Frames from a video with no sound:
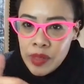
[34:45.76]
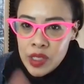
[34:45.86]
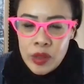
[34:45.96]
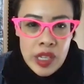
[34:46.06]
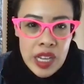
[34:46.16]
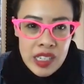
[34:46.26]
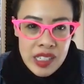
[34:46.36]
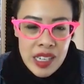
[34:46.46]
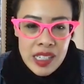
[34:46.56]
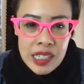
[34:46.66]
So in a
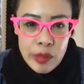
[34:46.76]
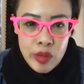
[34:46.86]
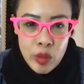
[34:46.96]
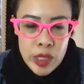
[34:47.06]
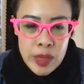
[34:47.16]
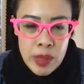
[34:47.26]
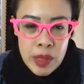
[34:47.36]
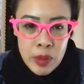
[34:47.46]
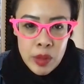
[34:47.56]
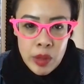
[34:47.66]
sense, like with fourteen
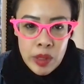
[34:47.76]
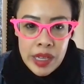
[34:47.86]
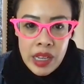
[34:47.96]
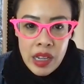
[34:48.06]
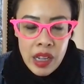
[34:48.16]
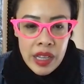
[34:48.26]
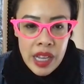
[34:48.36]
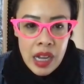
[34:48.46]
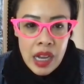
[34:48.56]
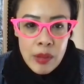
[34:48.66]
people who are like,
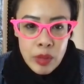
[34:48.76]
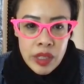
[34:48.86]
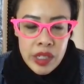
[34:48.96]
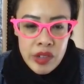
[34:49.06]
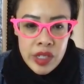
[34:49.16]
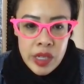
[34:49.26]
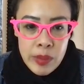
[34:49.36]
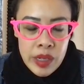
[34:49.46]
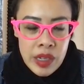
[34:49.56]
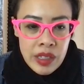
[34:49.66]
yeah, I'm really interested,
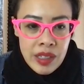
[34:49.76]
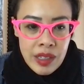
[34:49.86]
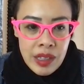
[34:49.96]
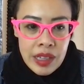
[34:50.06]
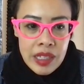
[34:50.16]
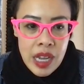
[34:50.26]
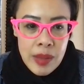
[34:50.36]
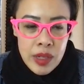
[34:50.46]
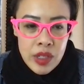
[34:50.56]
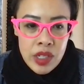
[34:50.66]
but like the
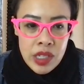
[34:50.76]
timing just